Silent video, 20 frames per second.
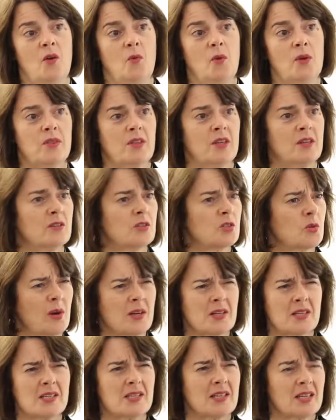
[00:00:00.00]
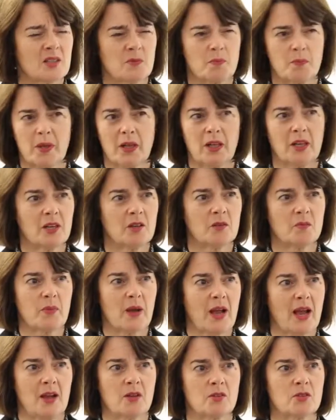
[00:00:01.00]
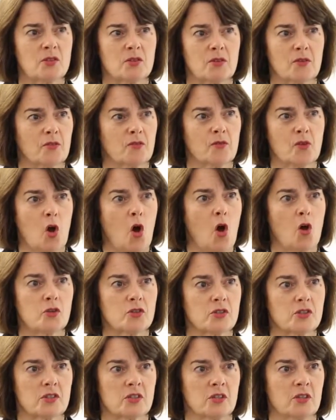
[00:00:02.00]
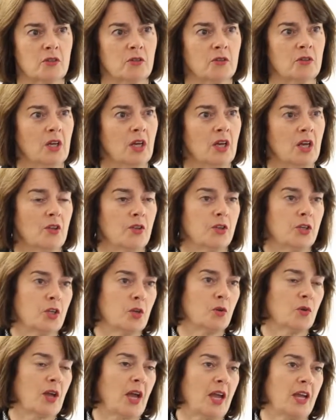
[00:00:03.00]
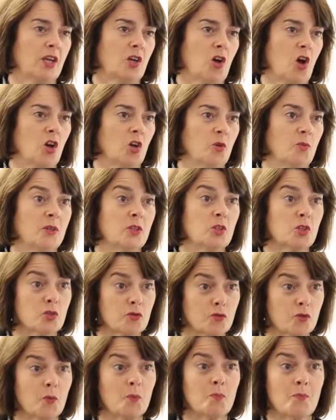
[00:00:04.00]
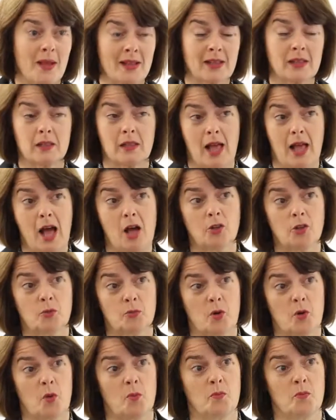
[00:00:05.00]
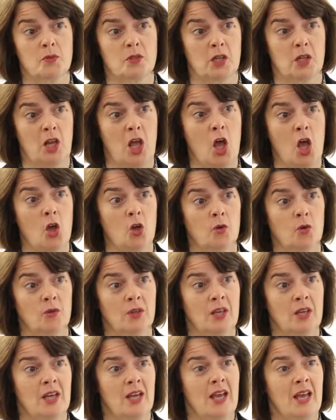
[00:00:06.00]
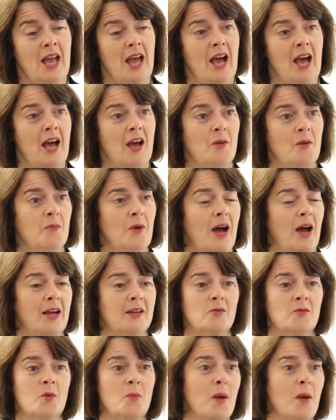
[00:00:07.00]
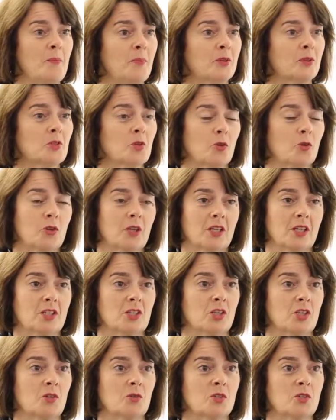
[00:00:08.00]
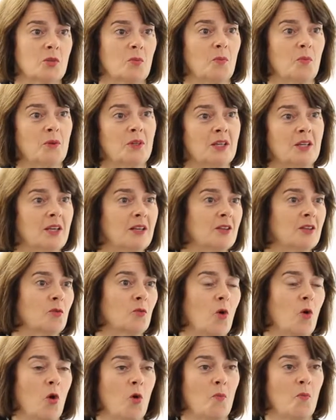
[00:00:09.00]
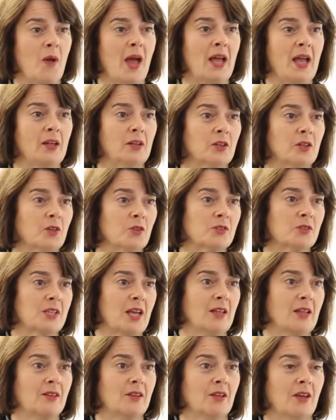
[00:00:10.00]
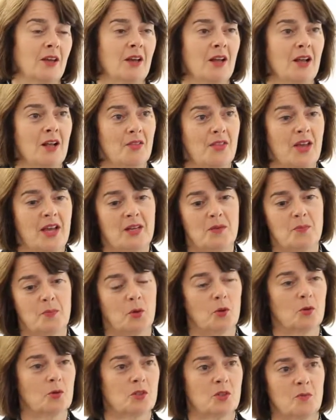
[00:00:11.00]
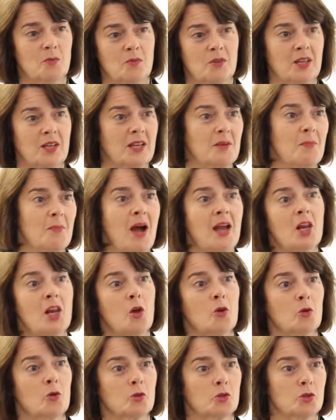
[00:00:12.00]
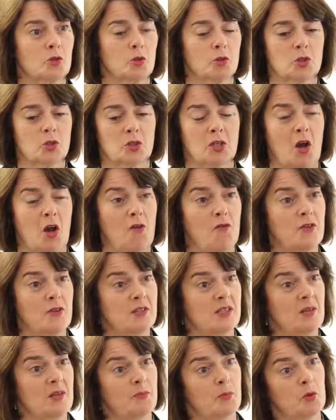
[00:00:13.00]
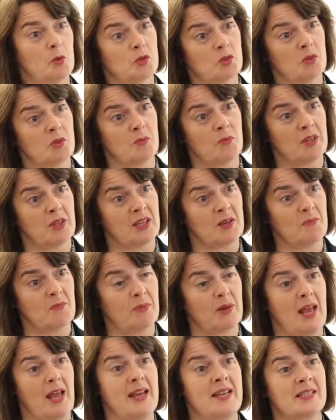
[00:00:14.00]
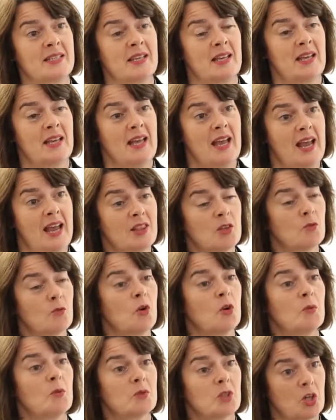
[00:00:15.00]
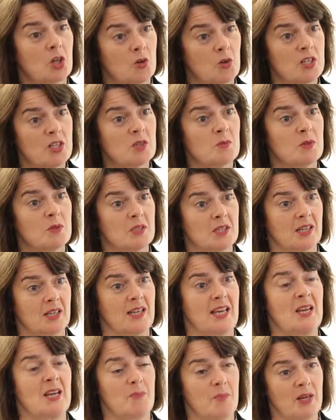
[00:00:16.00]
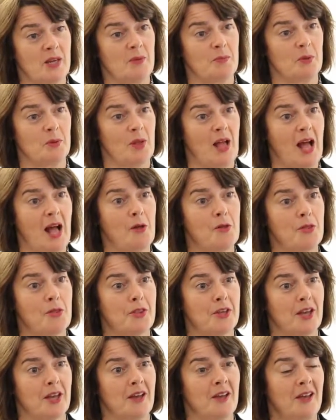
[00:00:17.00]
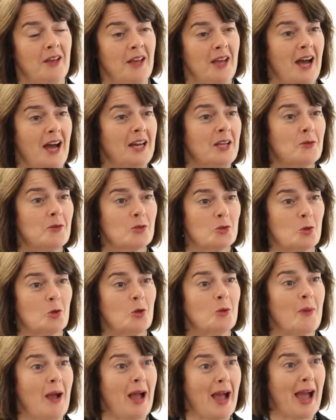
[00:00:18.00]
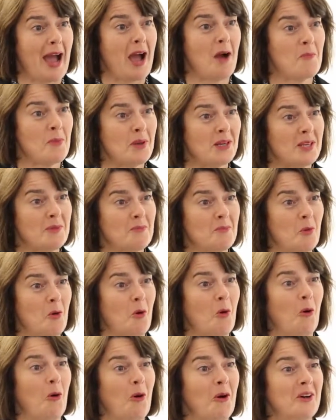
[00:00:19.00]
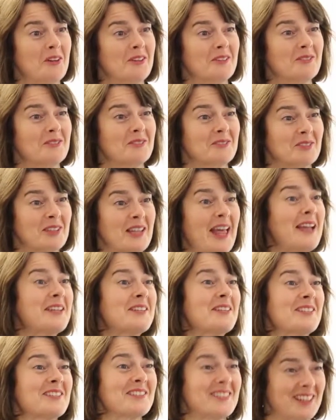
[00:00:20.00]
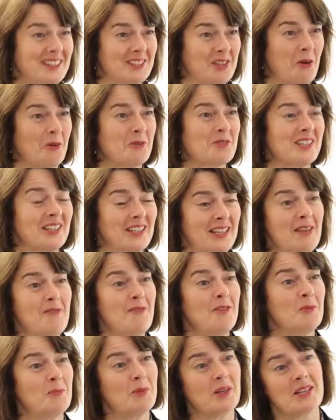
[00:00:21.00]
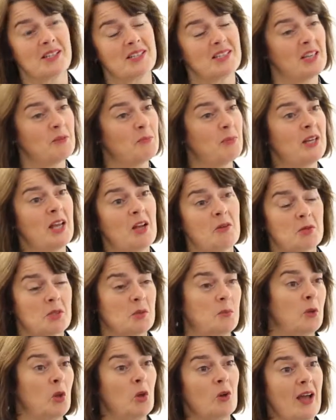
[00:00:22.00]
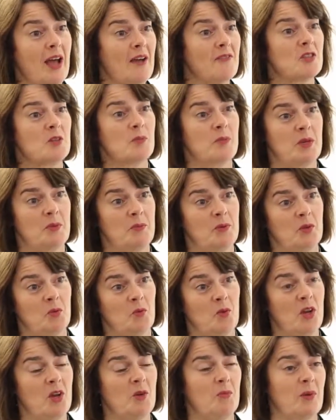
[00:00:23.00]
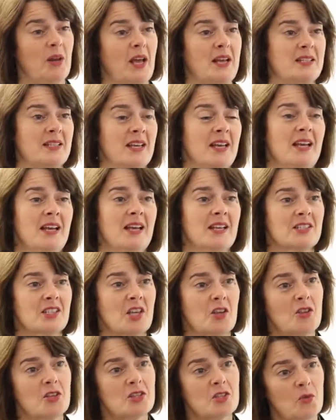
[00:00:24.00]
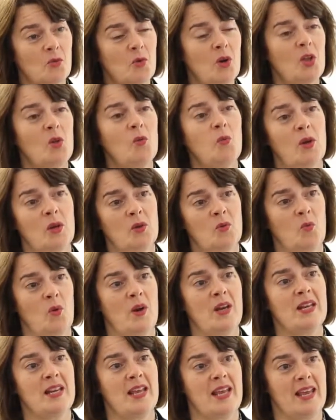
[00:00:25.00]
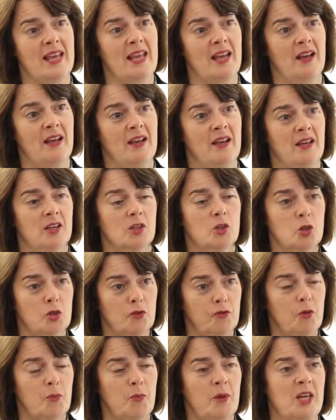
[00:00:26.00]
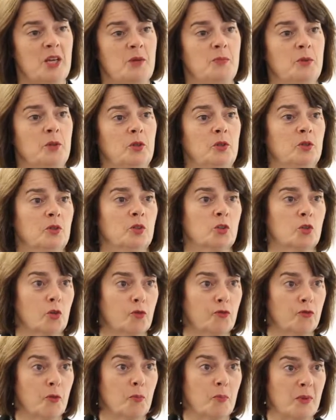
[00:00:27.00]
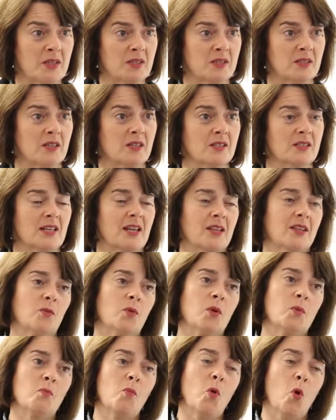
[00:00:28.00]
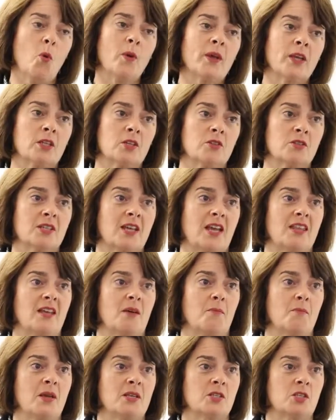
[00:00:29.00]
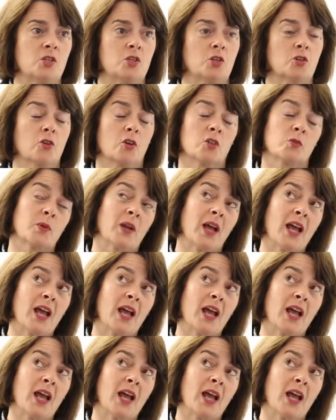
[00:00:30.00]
We think £26 billion of cost to the UK economy just from mental health problems alone. I remember talking to somebody in the Royal Mail who said that they'd put something in my local sorting office, they'd put something in place in the run-up to Christmas to keep people healthier. And he was talking about how many more letters they'd got delivered because they'd been able to look after people in the workplace. So there's a real win-win here. Good for people, good for business, and I think more we can do to get that message across.